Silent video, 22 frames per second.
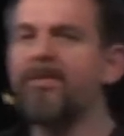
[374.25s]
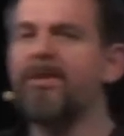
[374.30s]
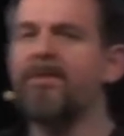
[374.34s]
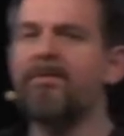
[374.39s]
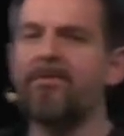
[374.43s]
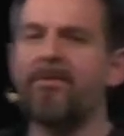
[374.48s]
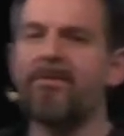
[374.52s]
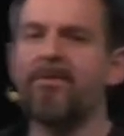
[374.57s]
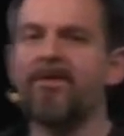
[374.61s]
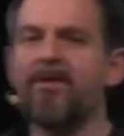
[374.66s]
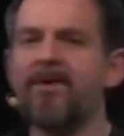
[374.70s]

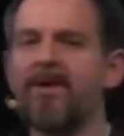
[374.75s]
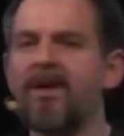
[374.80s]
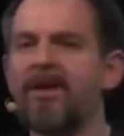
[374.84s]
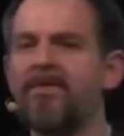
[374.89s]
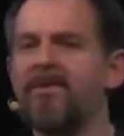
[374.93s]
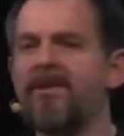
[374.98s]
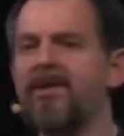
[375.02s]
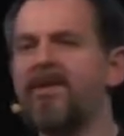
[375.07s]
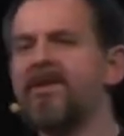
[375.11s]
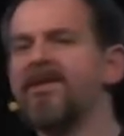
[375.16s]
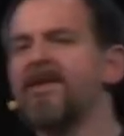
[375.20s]
okay, listen,
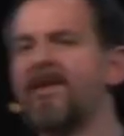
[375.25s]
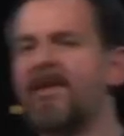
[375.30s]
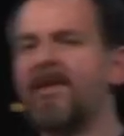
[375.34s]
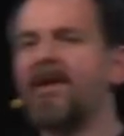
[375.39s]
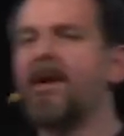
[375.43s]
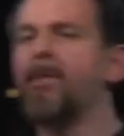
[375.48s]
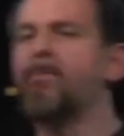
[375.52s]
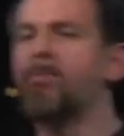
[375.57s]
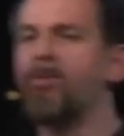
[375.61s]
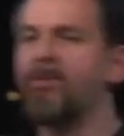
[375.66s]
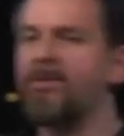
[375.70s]
you have this
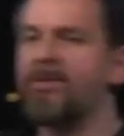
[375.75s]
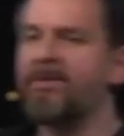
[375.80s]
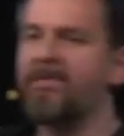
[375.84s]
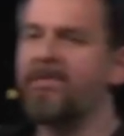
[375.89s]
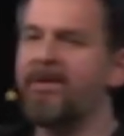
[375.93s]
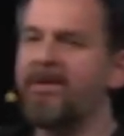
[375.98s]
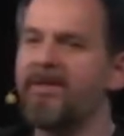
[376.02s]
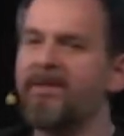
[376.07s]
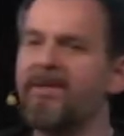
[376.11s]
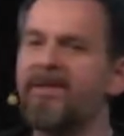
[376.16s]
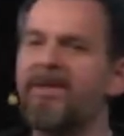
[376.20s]
pink
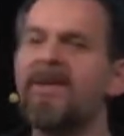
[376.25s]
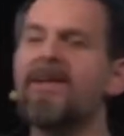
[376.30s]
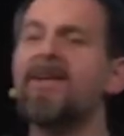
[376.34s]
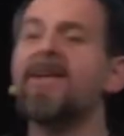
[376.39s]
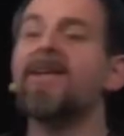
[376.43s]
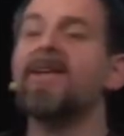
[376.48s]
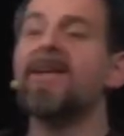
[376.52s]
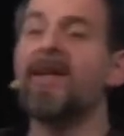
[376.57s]
liquid.